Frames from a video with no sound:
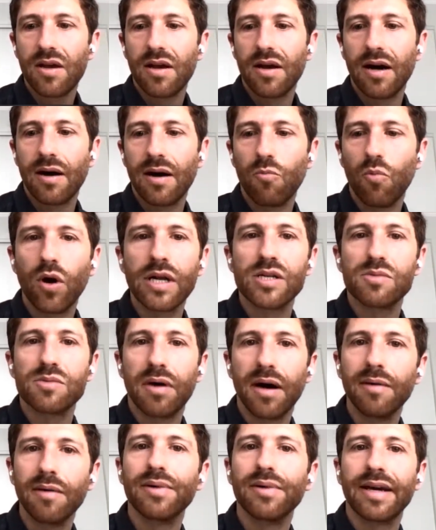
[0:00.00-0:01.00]
Um, what is
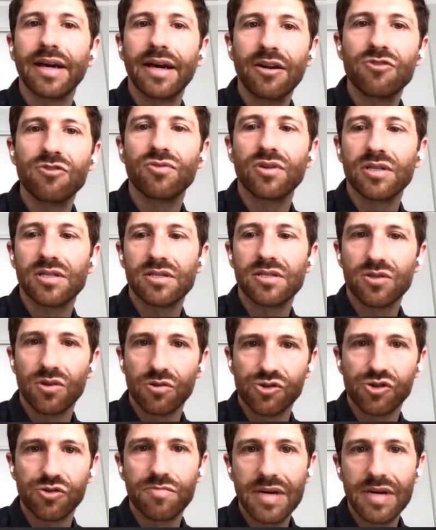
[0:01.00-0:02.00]
public interest
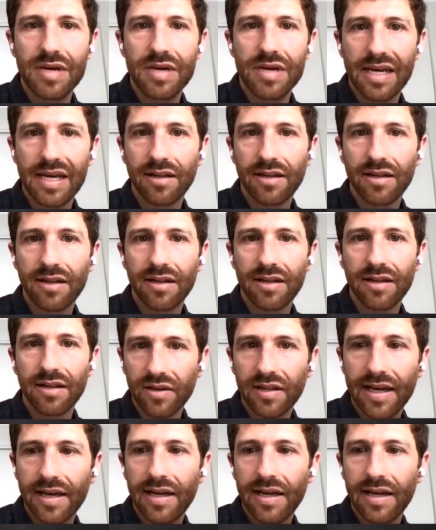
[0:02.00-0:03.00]
social media
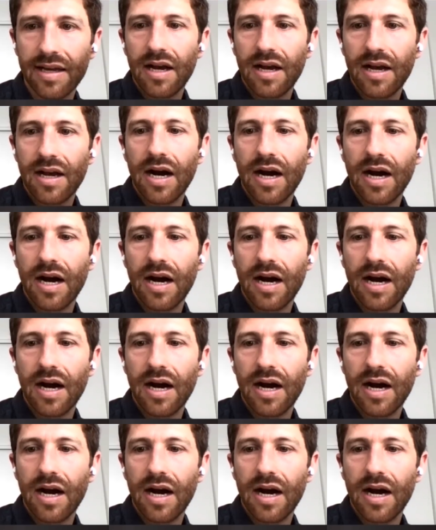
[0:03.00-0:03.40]
look like?